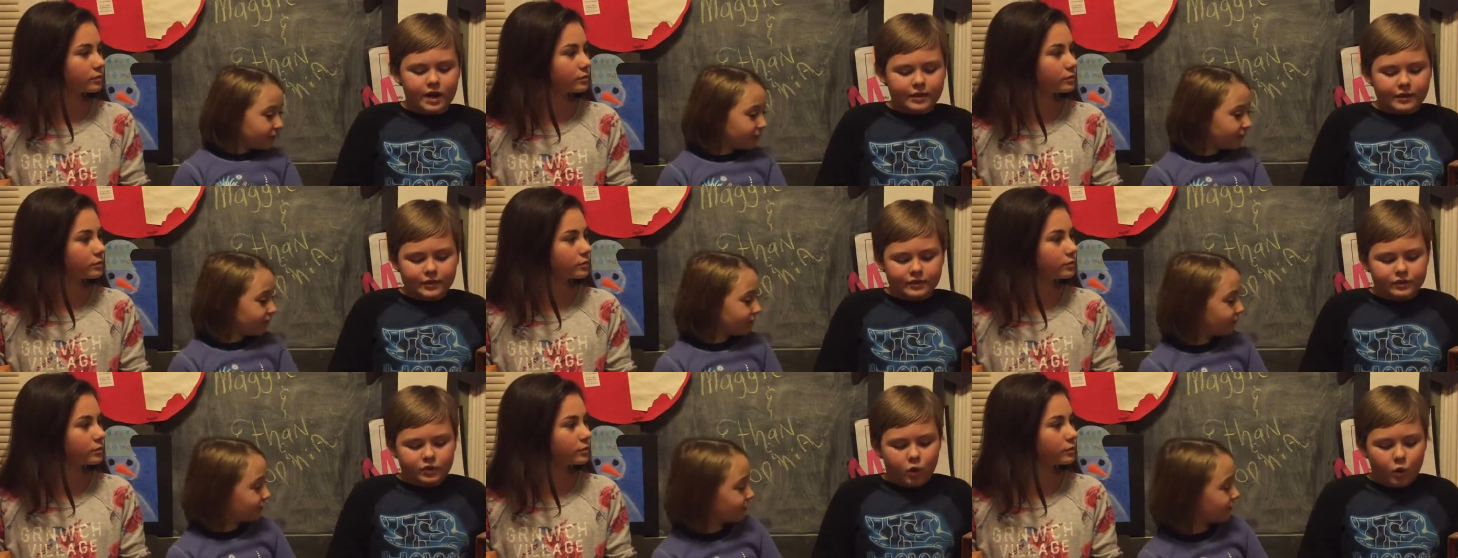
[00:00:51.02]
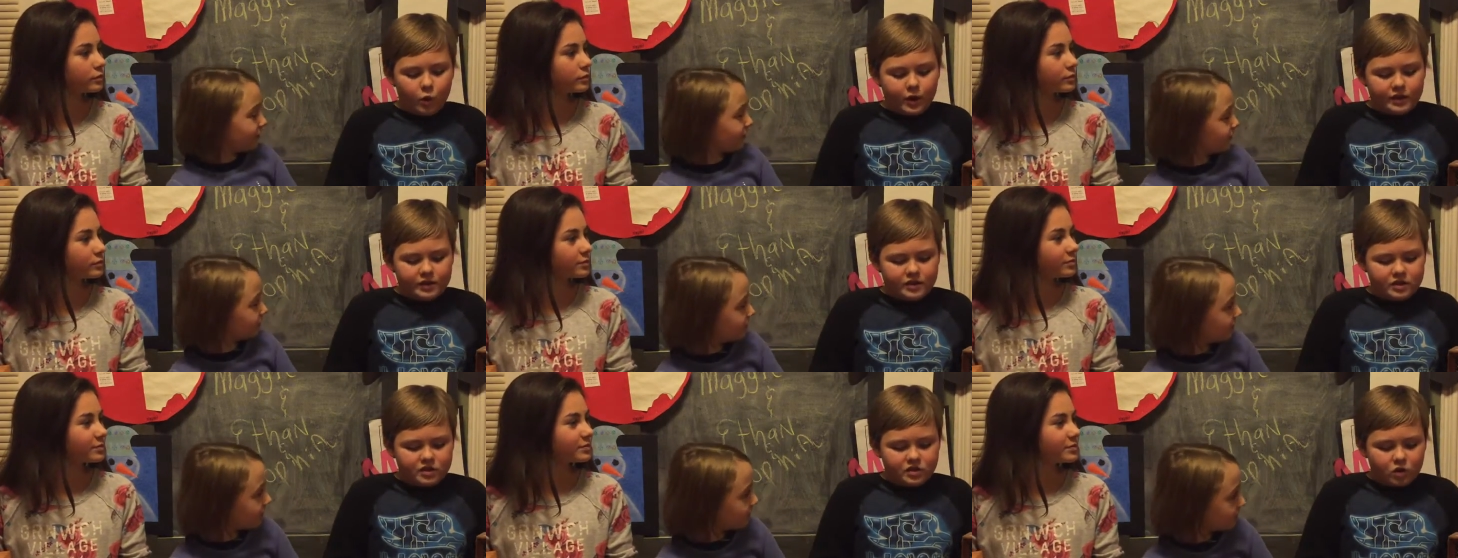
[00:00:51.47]
Speaker 1: rather
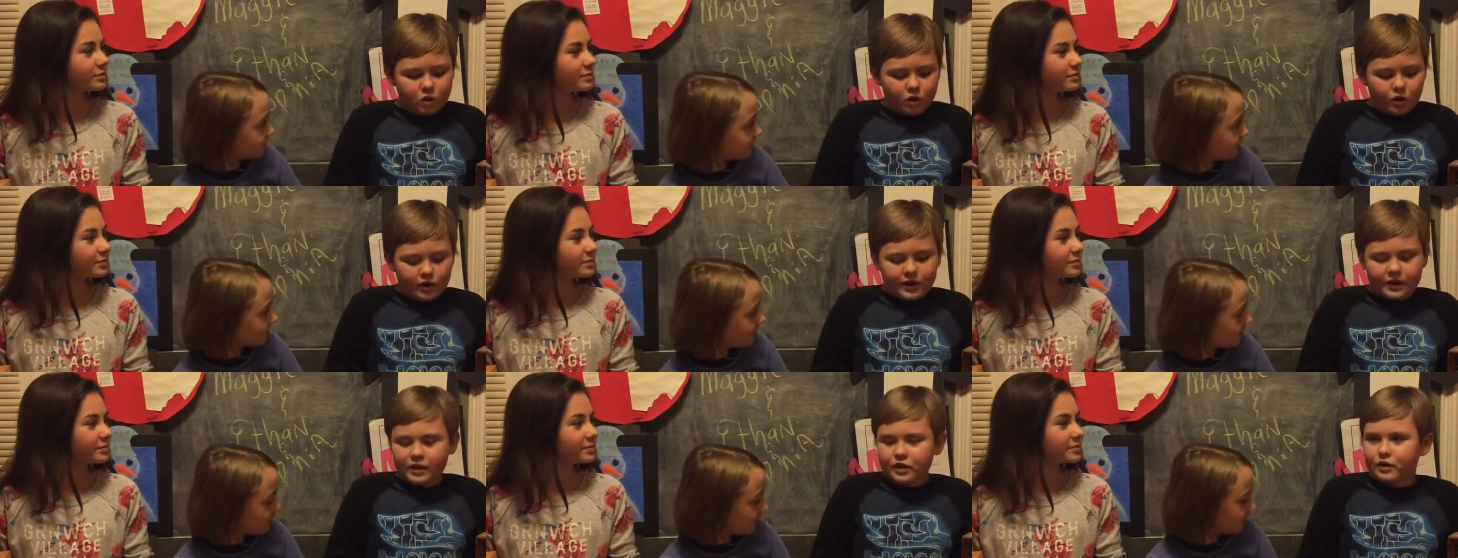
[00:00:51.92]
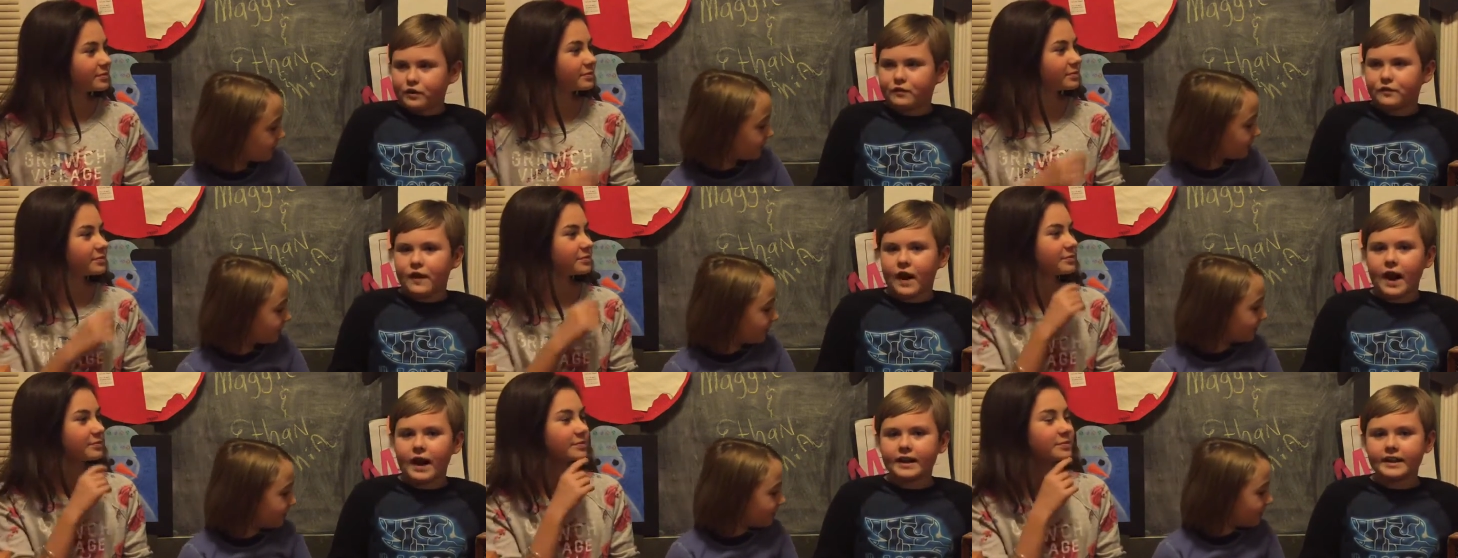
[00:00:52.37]
Toy Story or
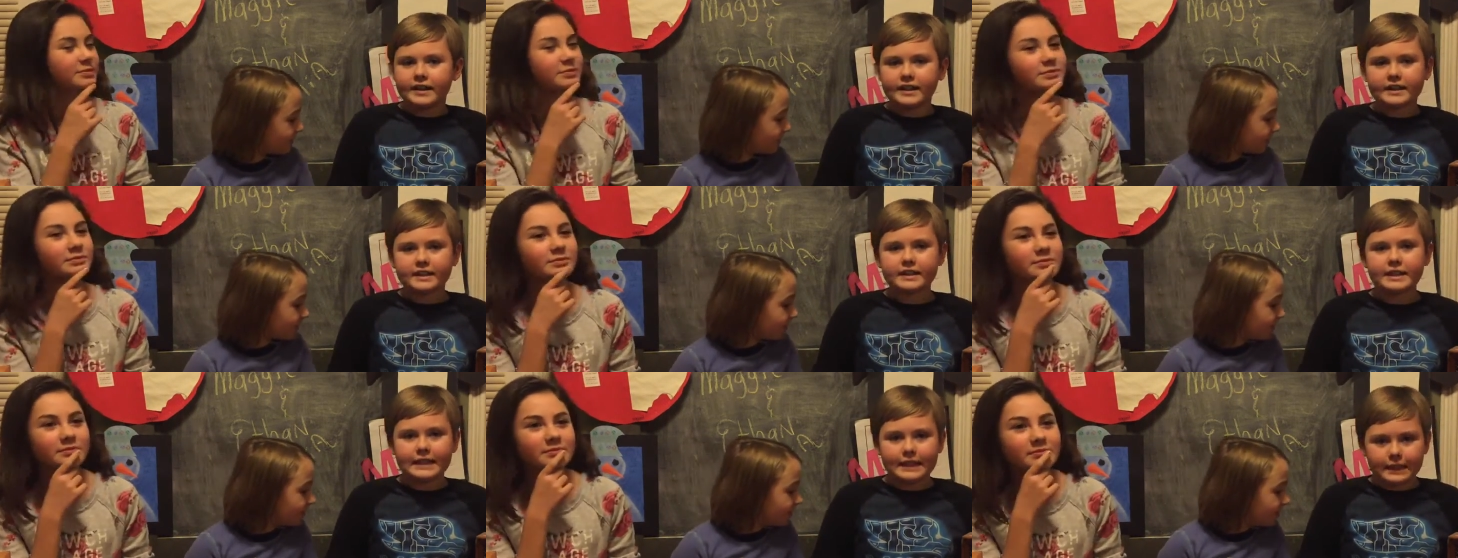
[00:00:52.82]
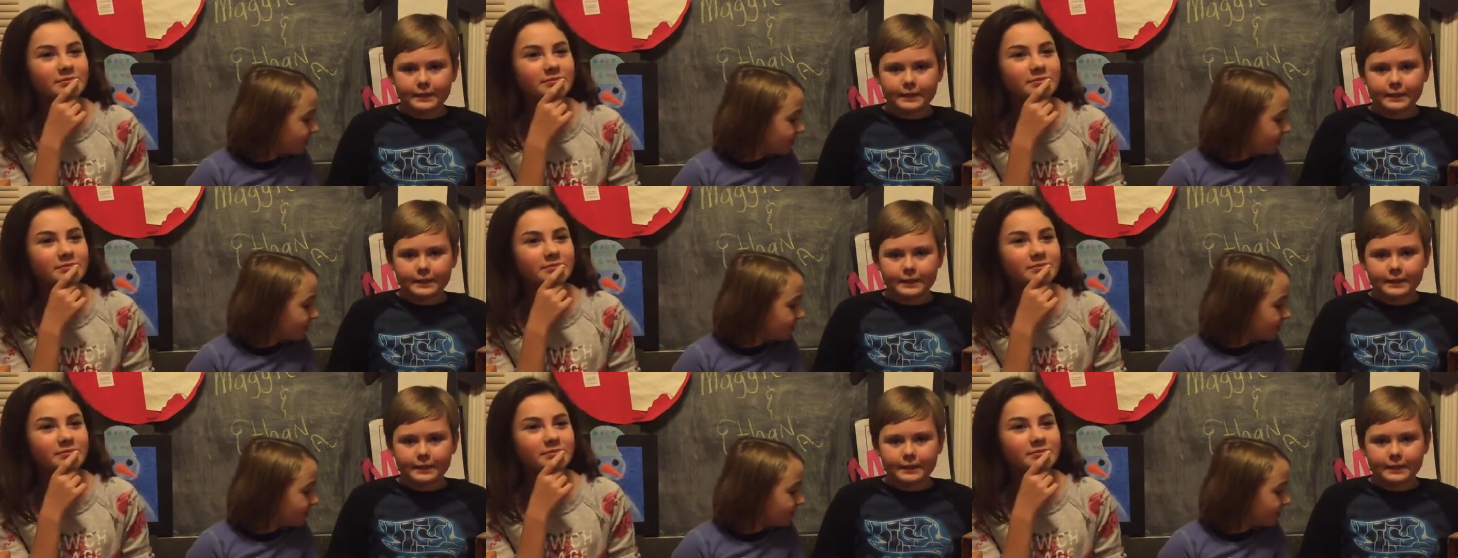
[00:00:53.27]
Finding